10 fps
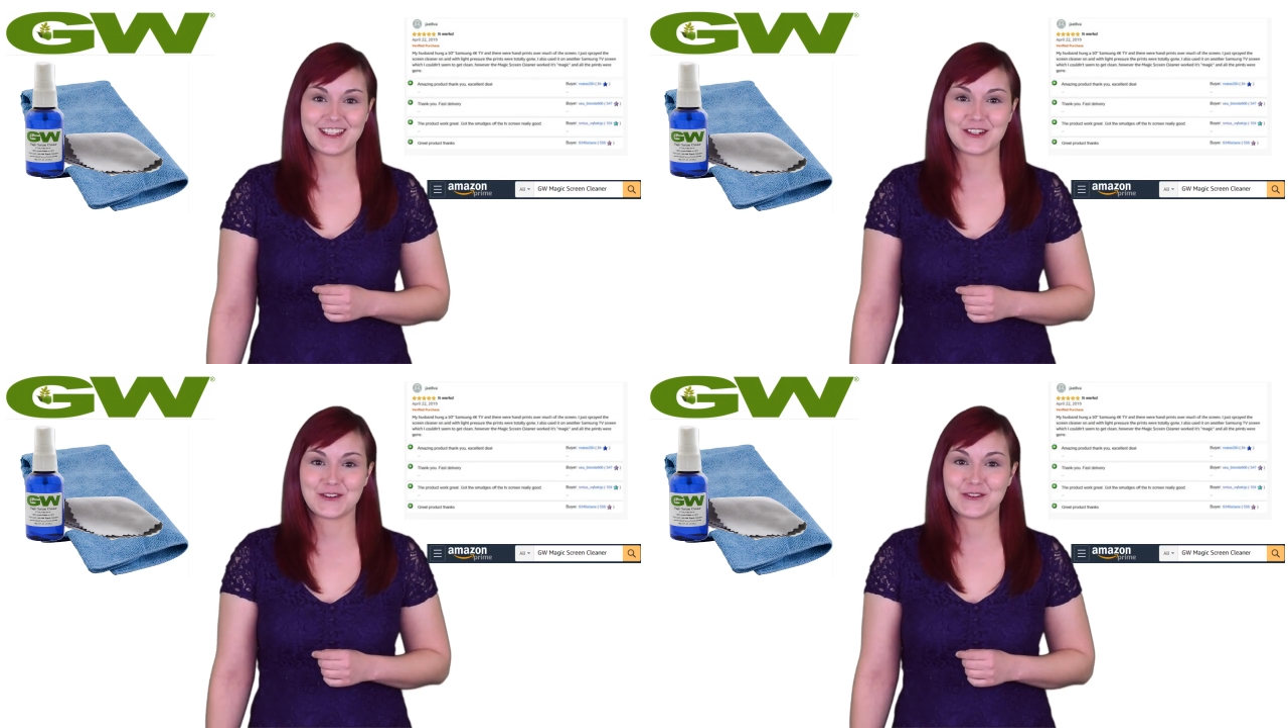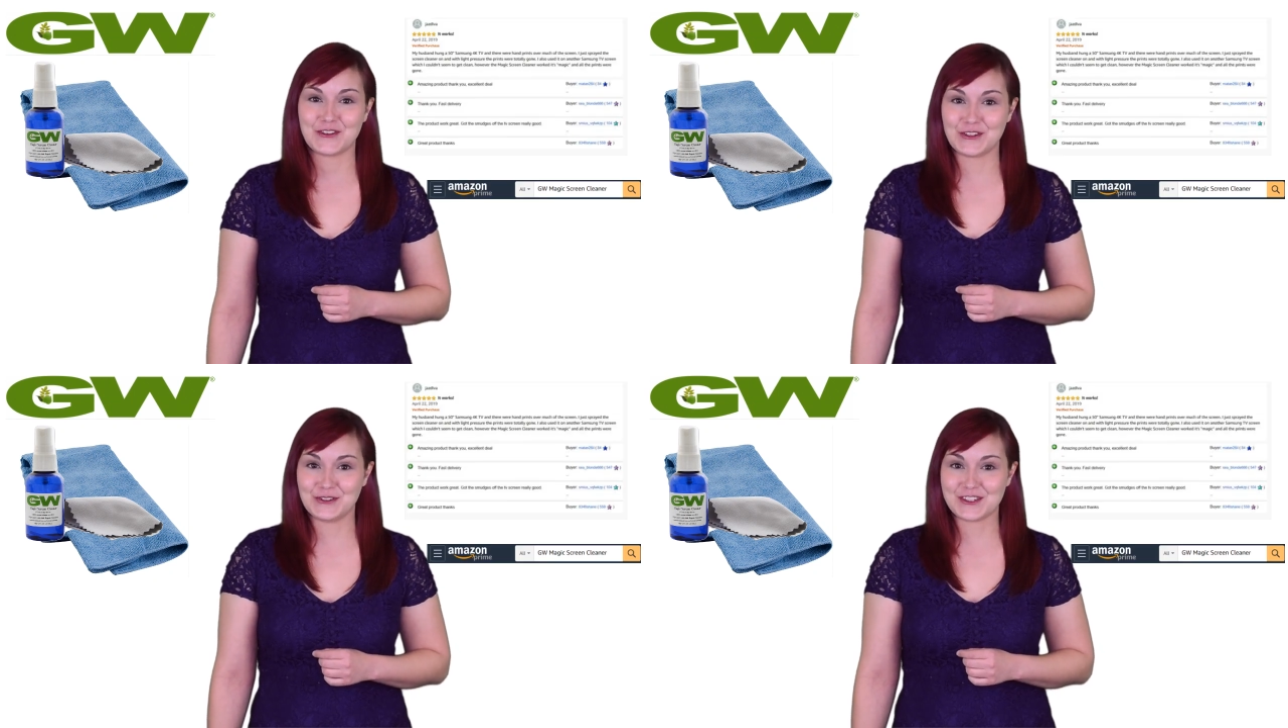Cleaner
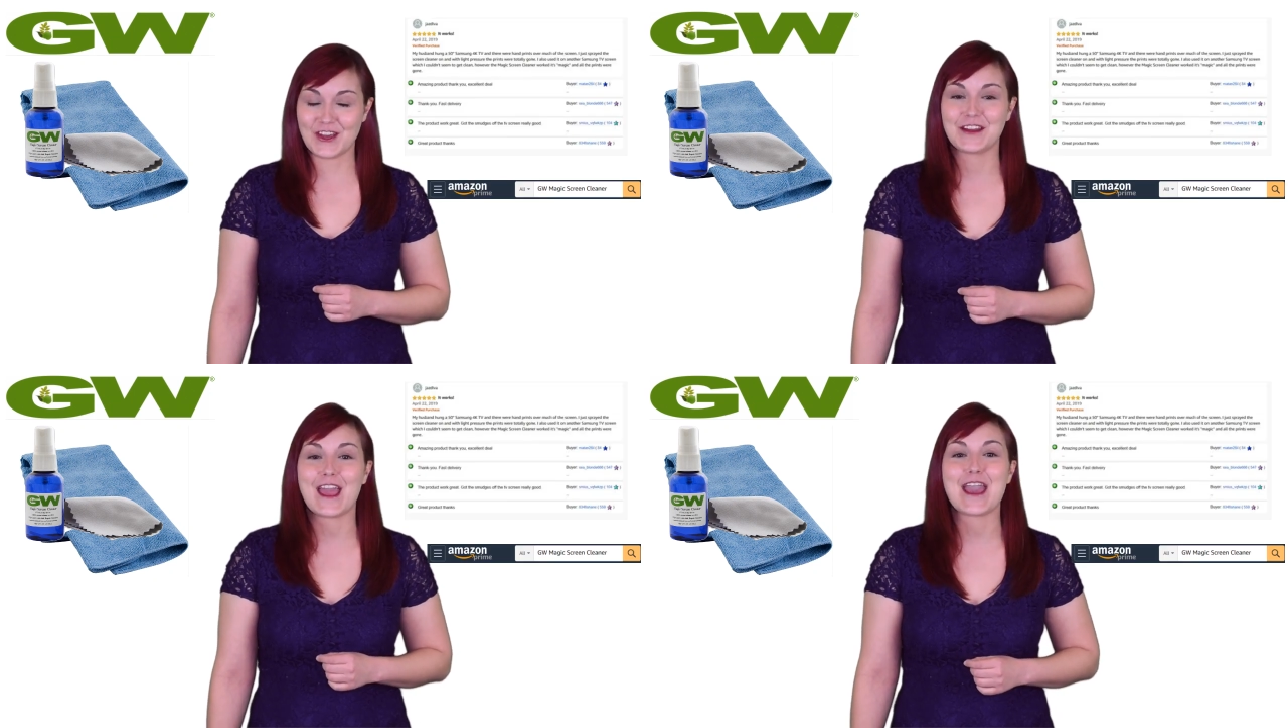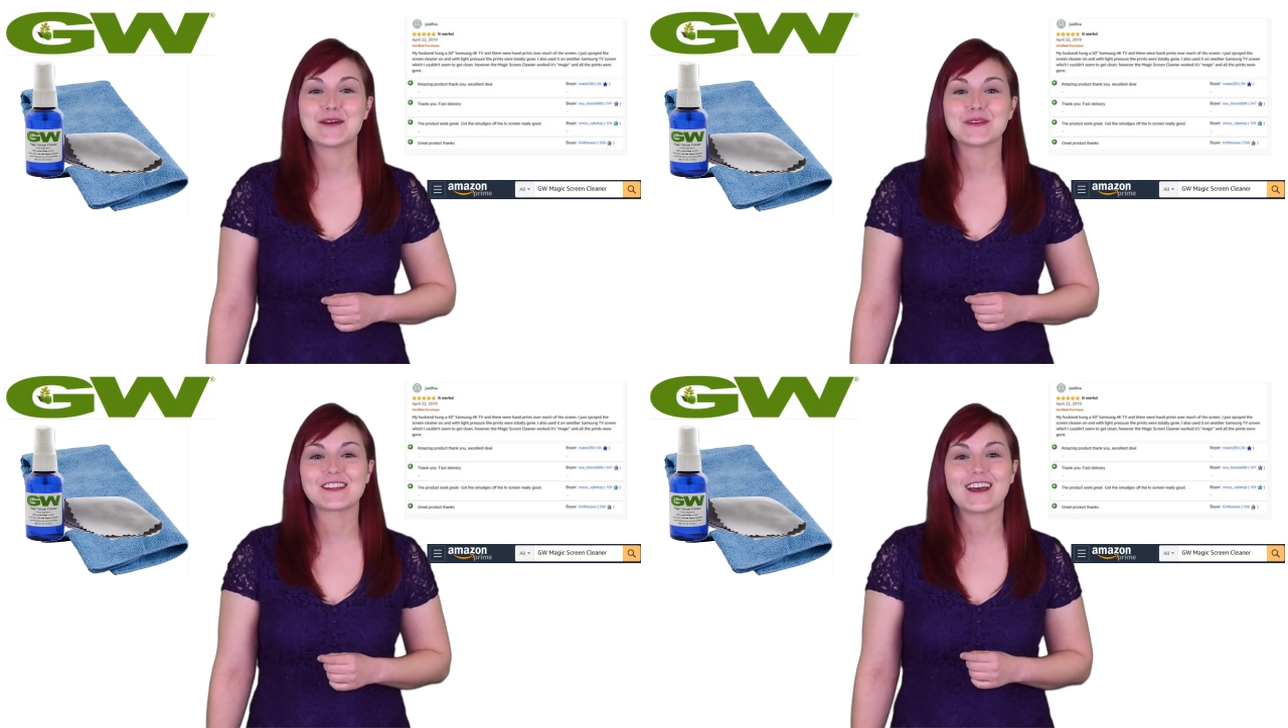reviews on
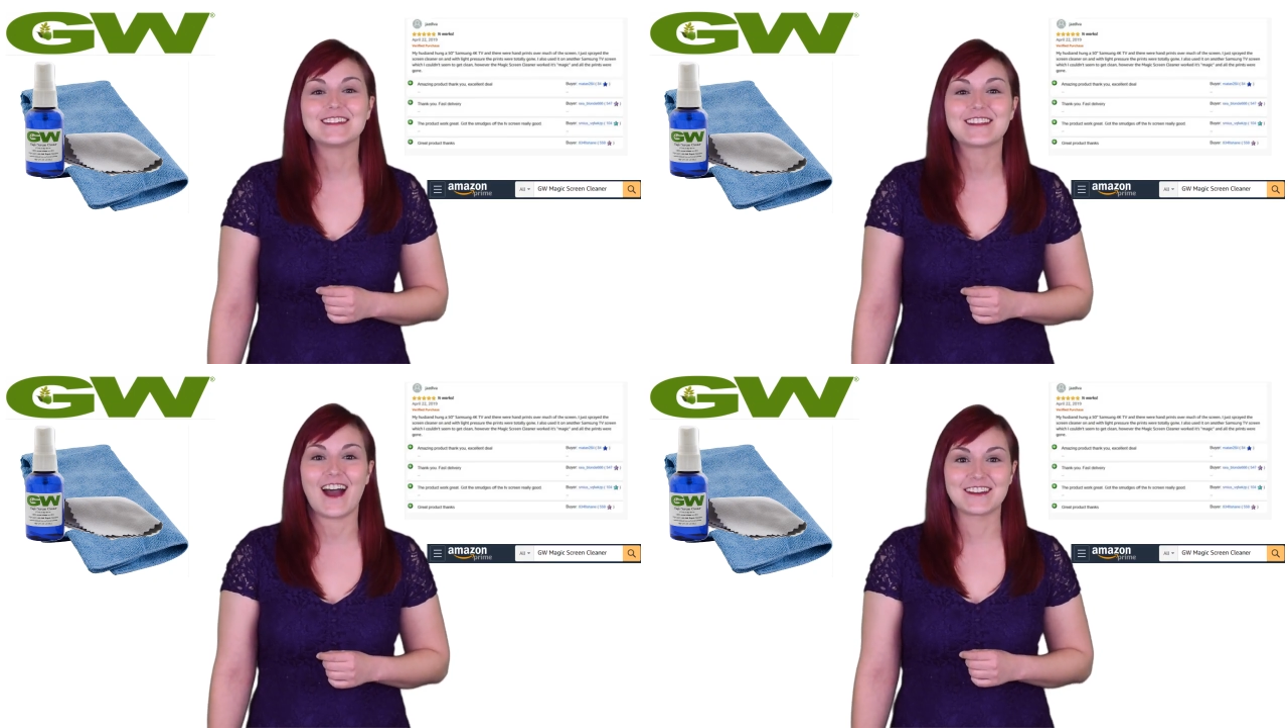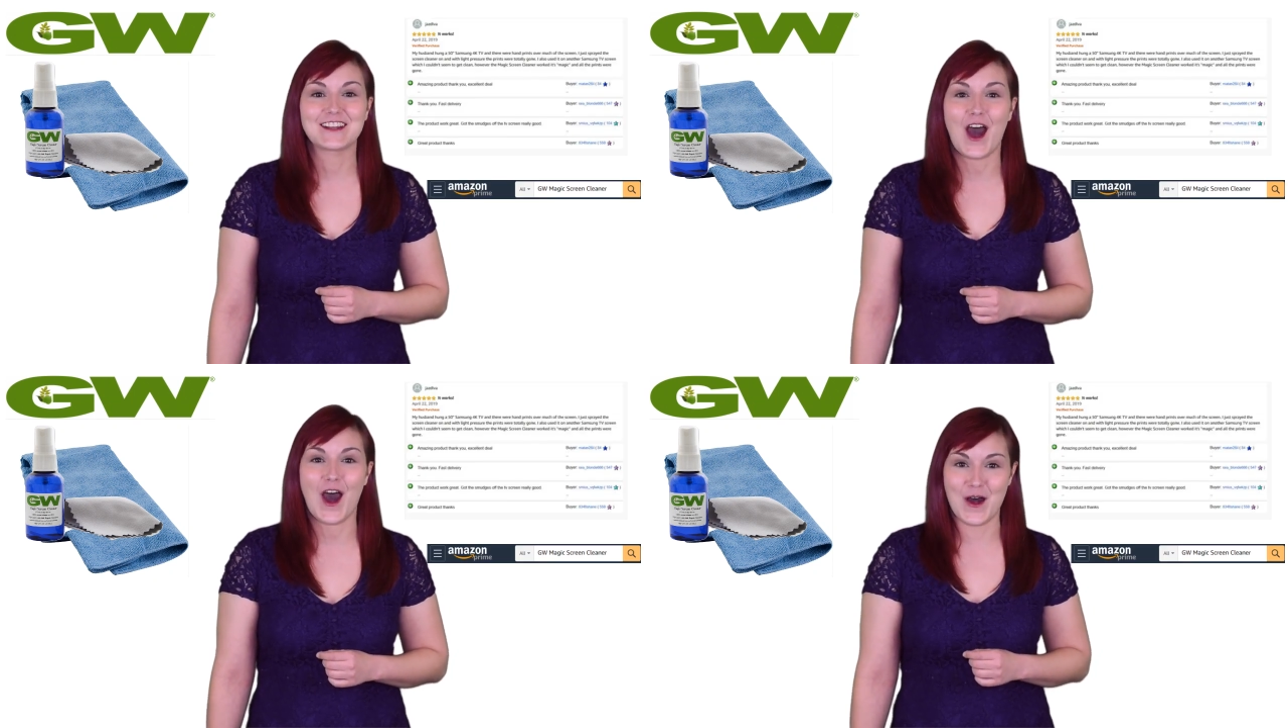
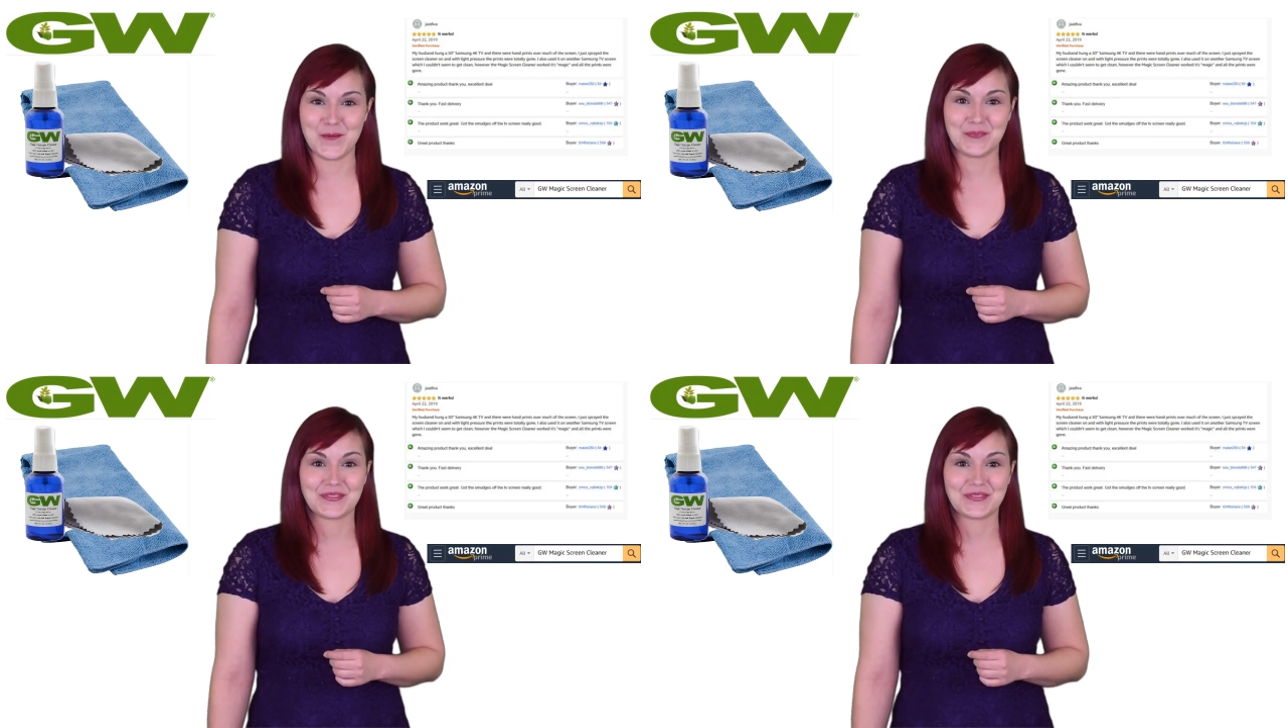Amazon.com.